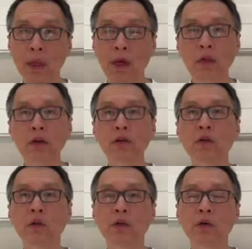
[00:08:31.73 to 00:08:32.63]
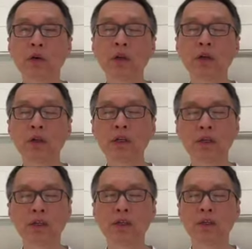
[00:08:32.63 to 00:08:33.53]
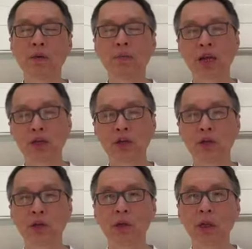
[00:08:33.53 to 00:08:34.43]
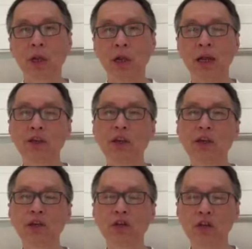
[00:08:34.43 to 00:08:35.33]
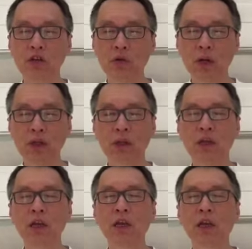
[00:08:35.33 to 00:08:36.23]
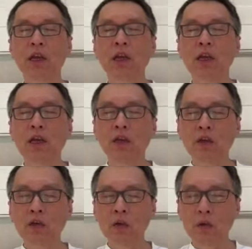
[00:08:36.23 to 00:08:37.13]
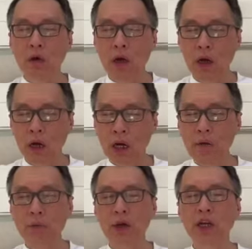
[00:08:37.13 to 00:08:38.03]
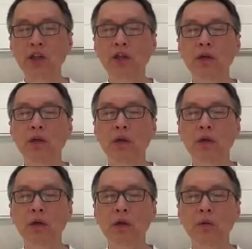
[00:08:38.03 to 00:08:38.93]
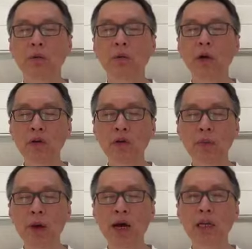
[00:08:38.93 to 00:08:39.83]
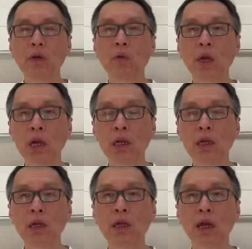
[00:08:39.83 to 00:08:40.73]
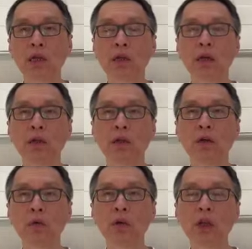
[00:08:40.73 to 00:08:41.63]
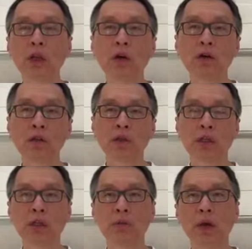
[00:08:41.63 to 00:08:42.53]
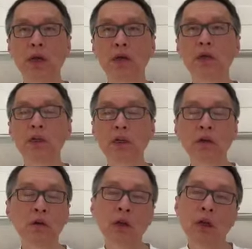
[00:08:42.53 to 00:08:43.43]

And also, you know, this is just a match. Like General Chi Chi Guang said, you have a match, both party willingly, and then no win-loss, it doesn't matter, you know?